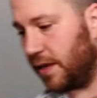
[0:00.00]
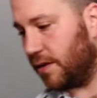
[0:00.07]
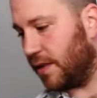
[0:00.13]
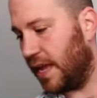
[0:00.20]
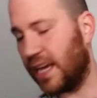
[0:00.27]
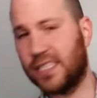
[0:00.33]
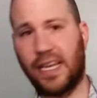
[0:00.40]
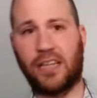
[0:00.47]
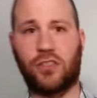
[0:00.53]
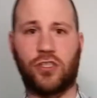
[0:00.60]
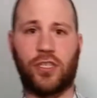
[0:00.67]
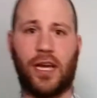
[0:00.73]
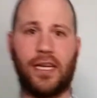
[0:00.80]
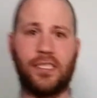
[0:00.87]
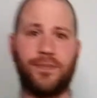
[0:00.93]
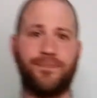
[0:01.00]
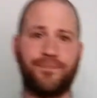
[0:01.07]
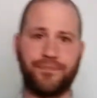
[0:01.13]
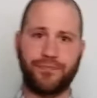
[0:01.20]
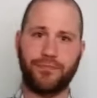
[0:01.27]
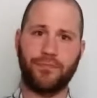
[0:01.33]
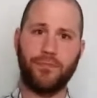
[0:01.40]
next exercise,
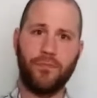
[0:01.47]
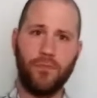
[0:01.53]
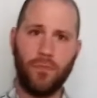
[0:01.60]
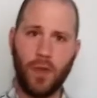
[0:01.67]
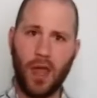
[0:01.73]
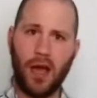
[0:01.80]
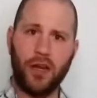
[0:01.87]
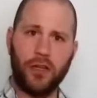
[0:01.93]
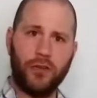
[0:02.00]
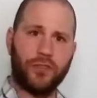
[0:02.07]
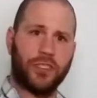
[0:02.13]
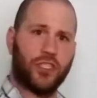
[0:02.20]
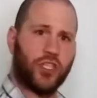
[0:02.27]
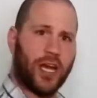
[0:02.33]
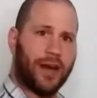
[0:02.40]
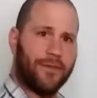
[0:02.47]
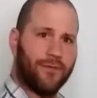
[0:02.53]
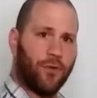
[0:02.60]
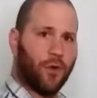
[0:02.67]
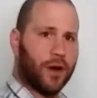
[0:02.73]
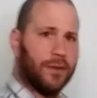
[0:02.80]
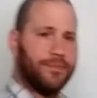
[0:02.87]
I'm going to use this chair
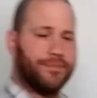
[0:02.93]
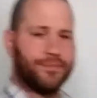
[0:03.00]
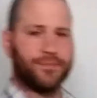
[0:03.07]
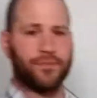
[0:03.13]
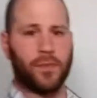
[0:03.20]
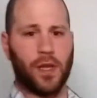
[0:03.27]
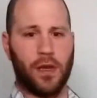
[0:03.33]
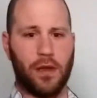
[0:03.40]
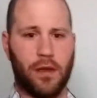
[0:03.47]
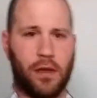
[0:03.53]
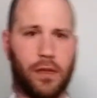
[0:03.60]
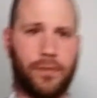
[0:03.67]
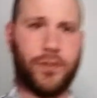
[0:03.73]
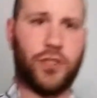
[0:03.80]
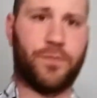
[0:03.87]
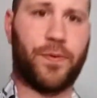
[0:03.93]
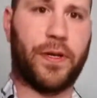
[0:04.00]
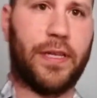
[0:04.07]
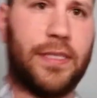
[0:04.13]
for. Let me just bring this